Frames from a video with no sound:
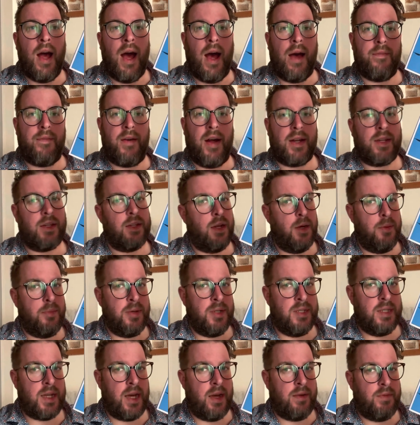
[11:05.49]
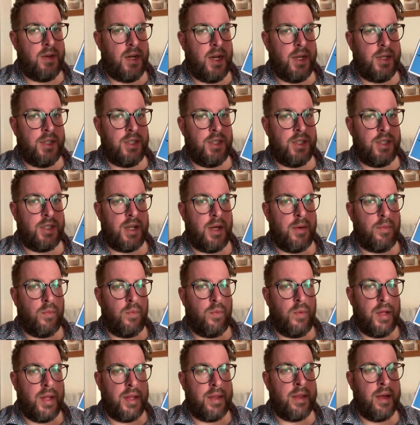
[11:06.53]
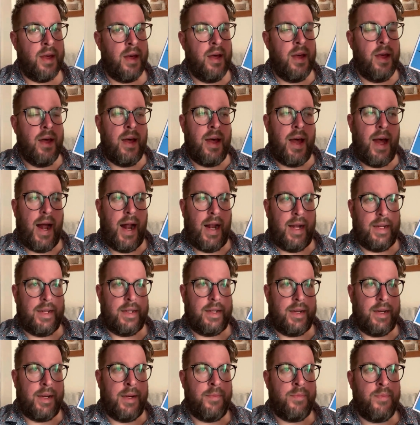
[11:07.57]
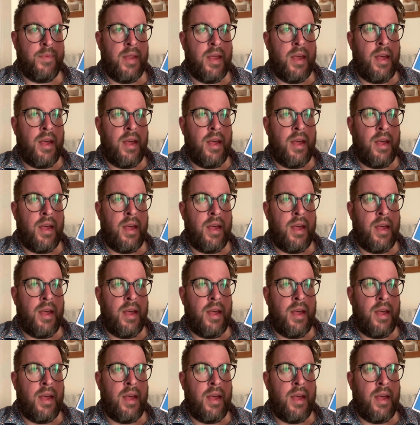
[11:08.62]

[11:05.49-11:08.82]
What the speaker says: I've had an up and down relationship with Elena